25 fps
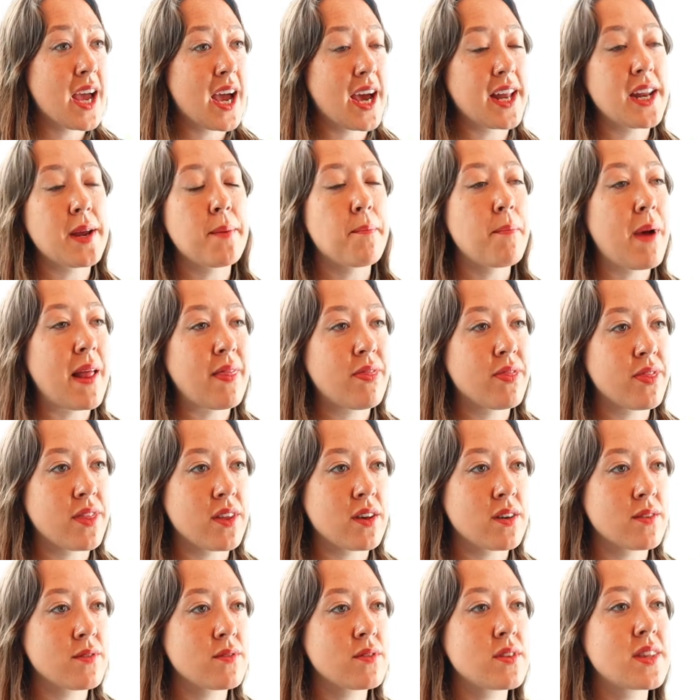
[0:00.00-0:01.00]
and it meant
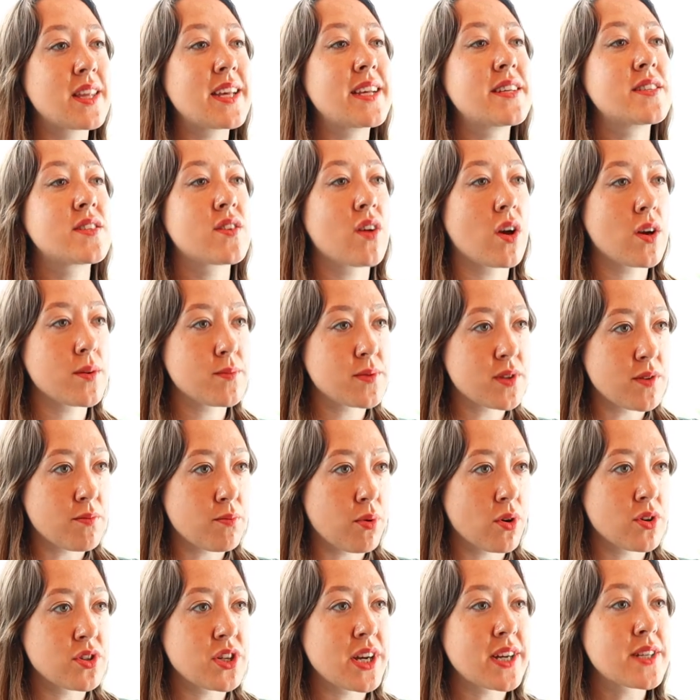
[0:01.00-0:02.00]
that these types of
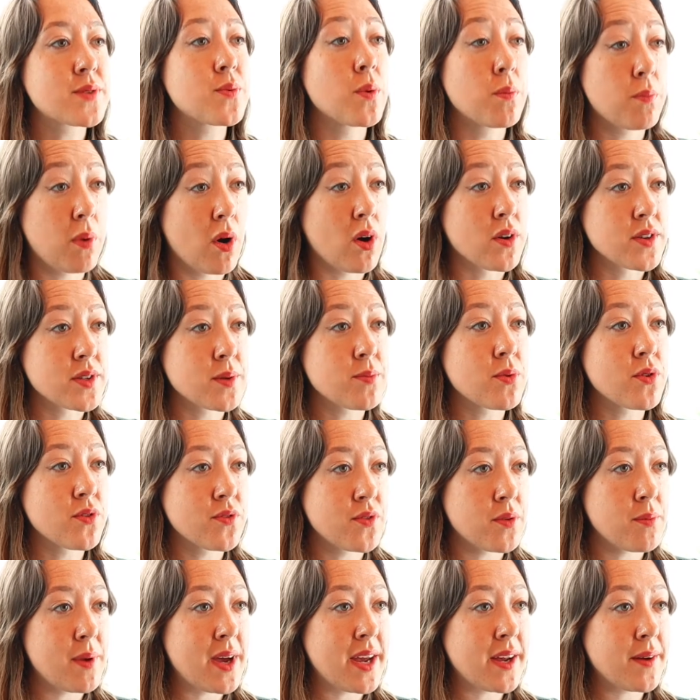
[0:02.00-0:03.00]
projects were possible
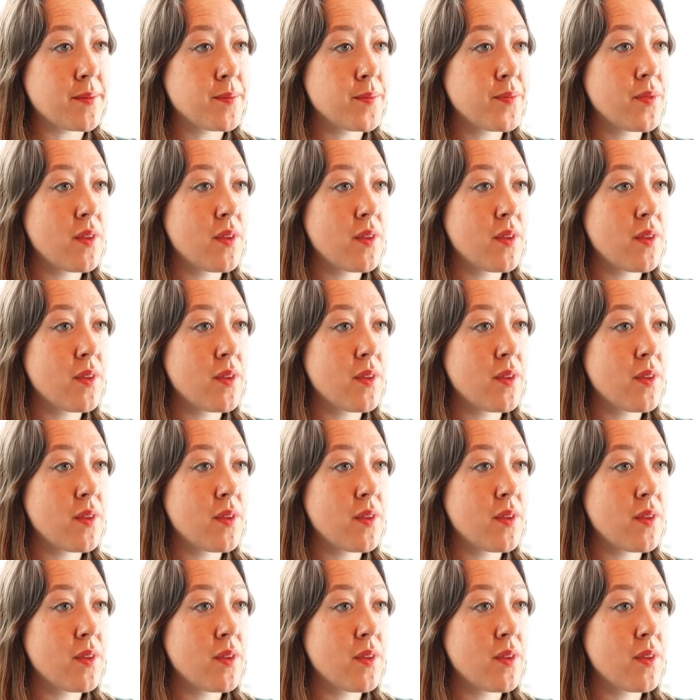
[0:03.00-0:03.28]
for me.